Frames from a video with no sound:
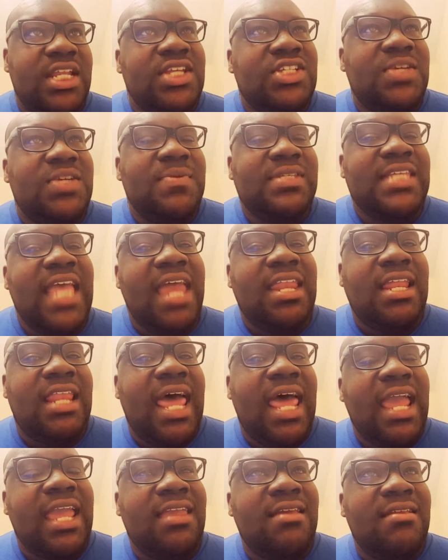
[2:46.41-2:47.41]
and she was kind of
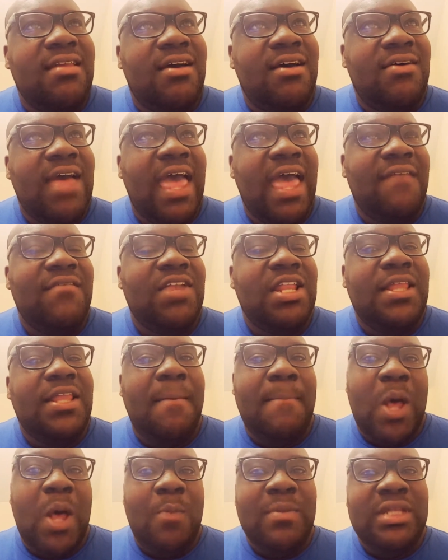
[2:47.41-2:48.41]
like, you know, having a
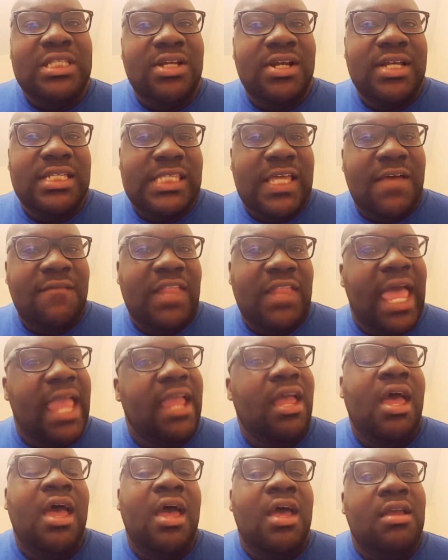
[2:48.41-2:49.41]
little moment to herself, like,